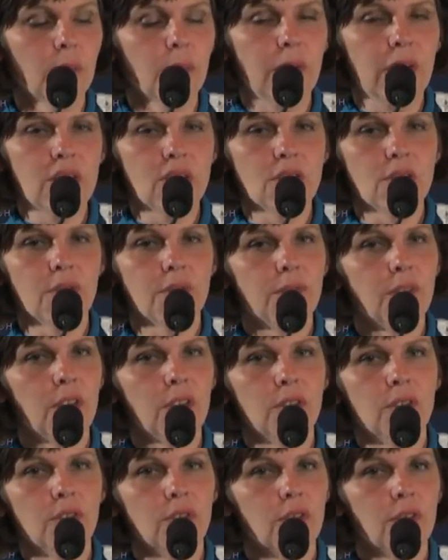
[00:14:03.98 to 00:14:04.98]
pension
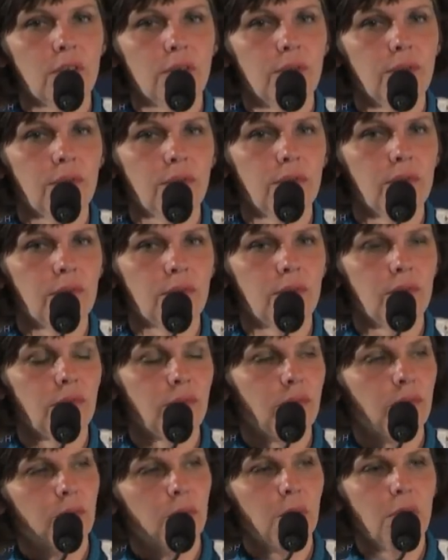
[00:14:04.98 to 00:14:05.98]
funds of
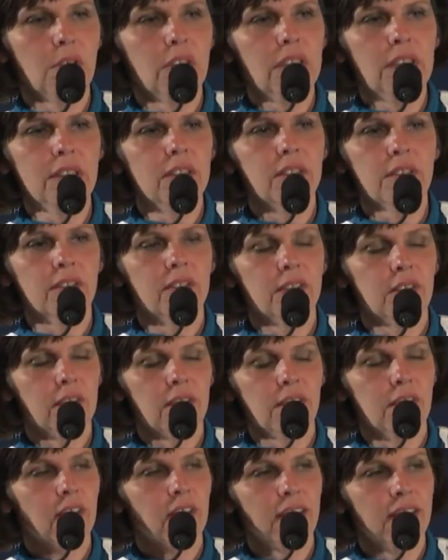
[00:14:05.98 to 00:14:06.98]
police
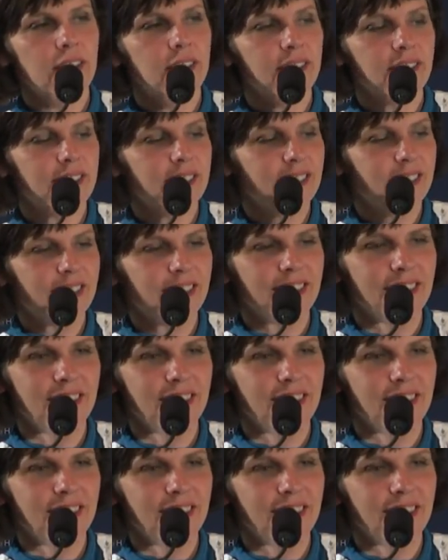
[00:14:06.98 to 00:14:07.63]
and